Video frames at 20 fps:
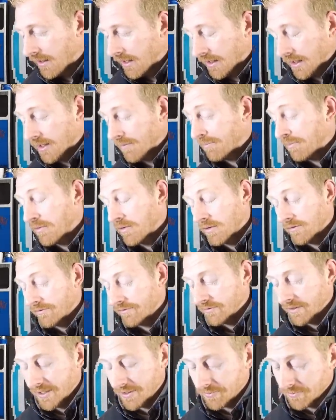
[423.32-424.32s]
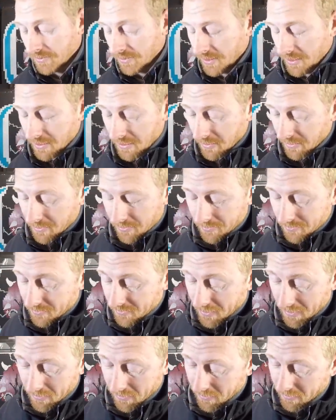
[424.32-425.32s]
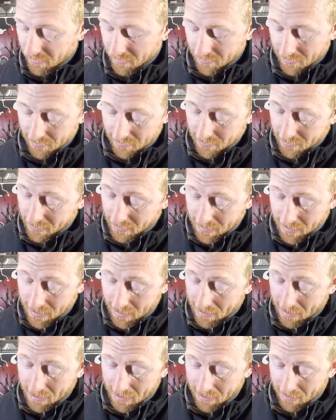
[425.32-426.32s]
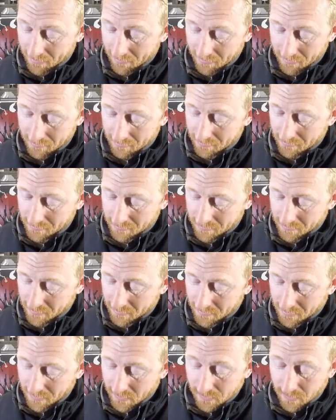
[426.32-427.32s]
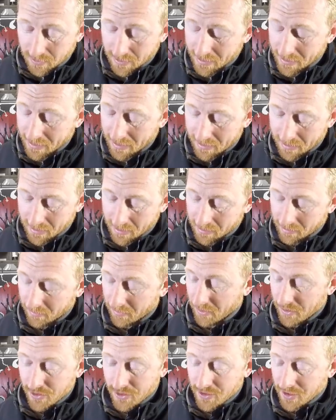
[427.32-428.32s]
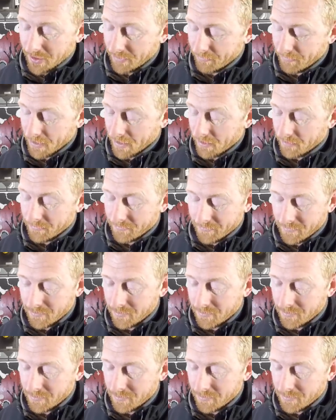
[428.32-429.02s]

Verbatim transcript: gotta pour a fresh one here. This is gonna get out of hand. This is why I can't handle this shit, man.